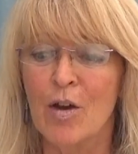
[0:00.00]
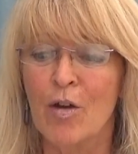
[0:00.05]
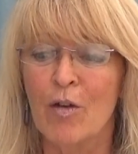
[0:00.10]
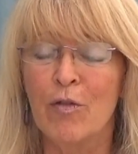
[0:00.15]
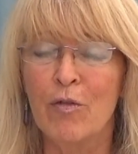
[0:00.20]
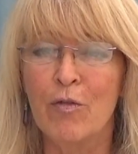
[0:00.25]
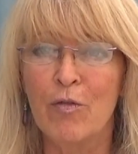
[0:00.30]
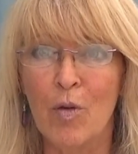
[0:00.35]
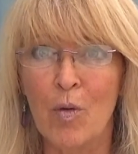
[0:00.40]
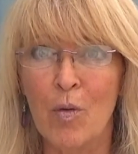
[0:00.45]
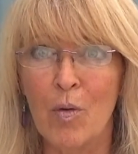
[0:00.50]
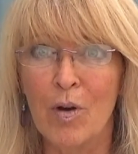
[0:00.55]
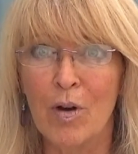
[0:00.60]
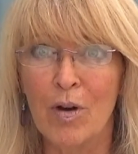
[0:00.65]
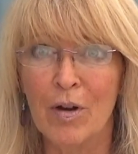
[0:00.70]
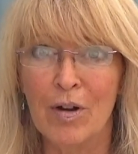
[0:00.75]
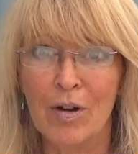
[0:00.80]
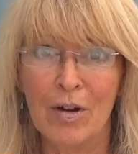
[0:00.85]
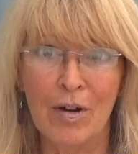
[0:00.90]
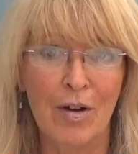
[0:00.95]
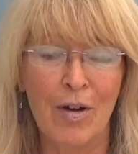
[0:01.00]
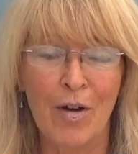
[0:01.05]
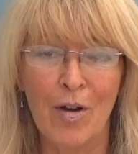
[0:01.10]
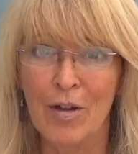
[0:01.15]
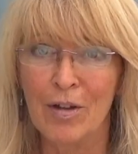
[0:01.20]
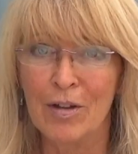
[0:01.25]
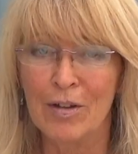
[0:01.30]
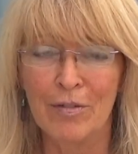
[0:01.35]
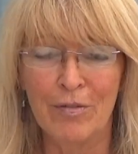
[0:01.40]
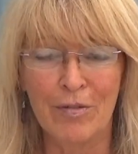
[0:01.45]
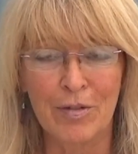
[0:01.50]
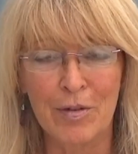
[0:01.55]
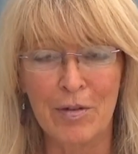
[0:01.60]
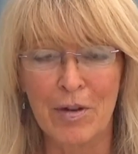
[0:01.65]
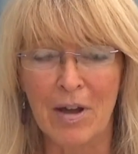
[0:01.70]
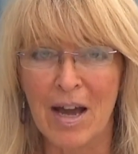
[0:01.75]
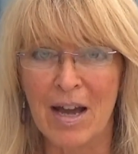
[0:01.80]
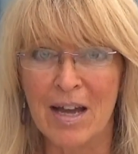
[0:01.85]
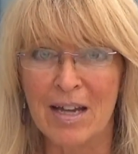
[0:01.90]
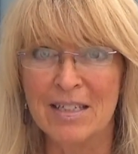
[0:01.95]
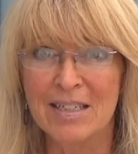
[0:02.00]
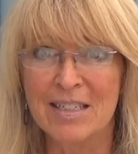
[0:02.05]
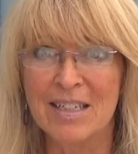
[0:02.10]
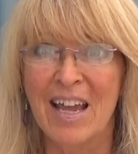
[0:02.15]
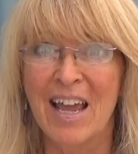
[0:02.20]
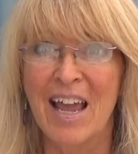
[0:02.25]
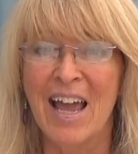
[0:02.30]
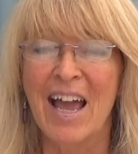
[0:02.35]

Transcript: for all of you guys.